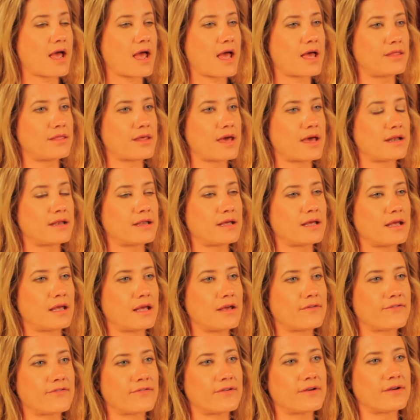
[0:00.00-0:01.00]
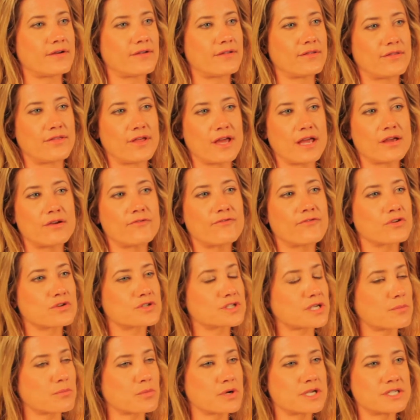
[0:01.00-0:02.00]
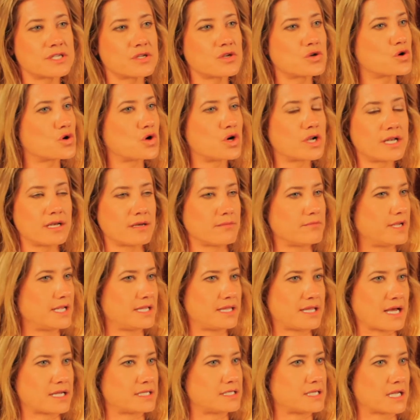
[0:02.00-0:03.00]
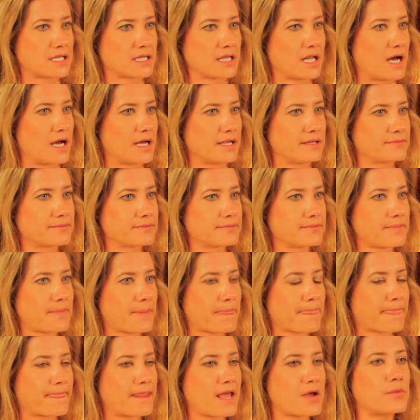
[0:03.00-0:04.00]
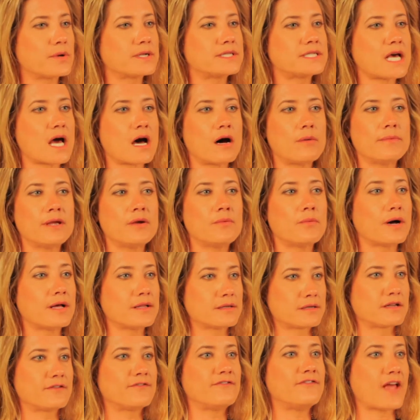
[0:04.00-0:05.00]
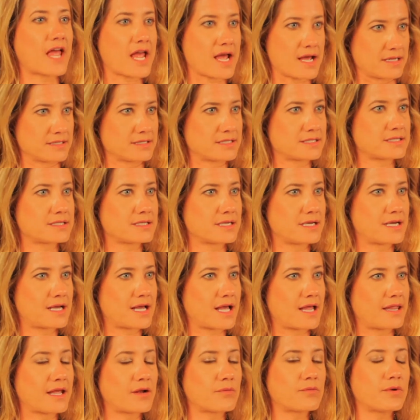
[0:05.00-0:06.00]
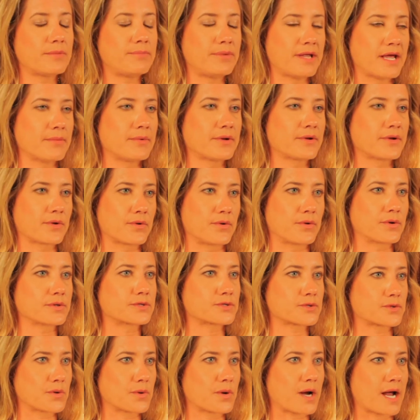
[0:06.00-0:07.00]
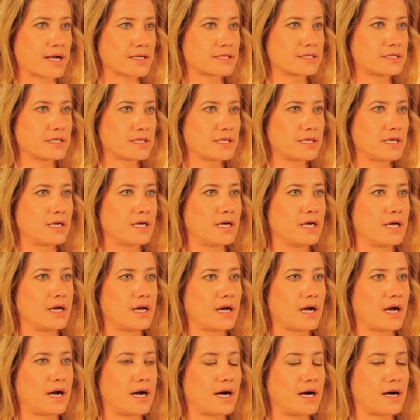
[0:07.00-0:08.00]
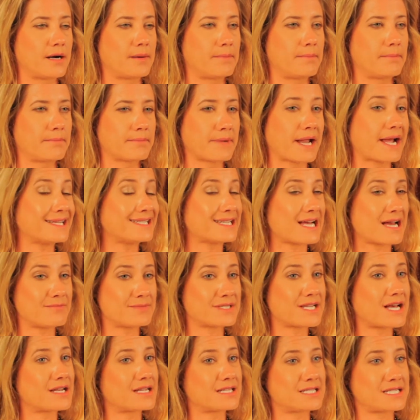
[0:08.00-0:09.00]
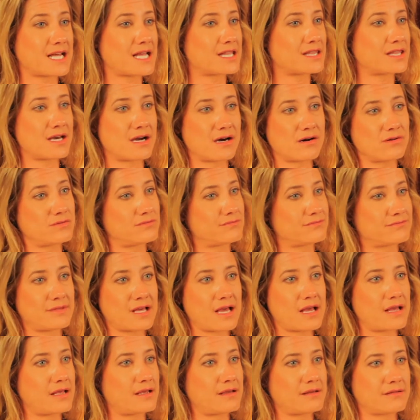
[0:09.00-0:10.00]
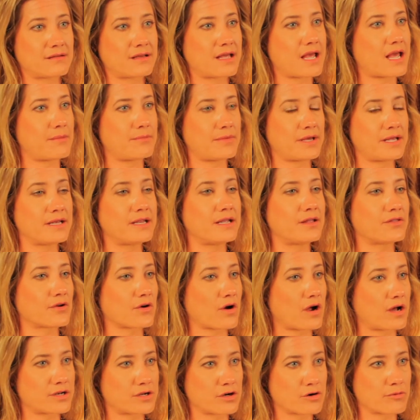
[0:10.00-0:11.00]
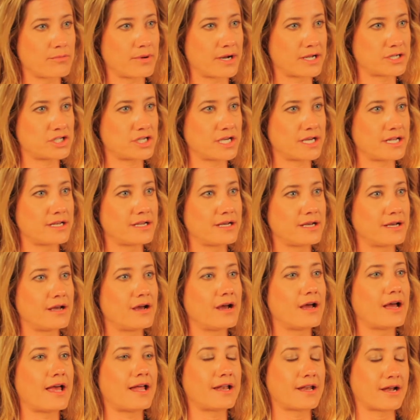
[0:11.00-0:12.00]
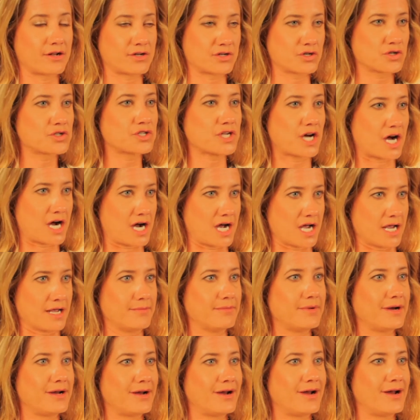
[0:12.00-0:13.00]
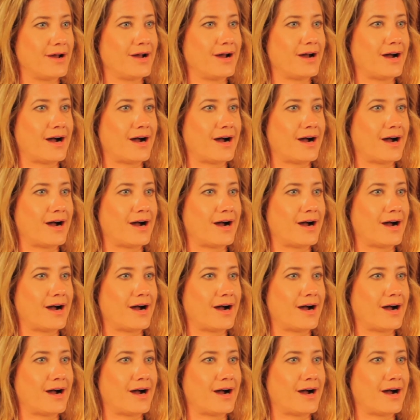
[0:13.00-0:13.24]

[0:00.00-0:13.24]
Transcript: And then if they, for some reason, couldn't meet that deadline, they would tell me well in advance, and then we'd be able to course correct. 9 times out of 10, though, they came in either under budget and under time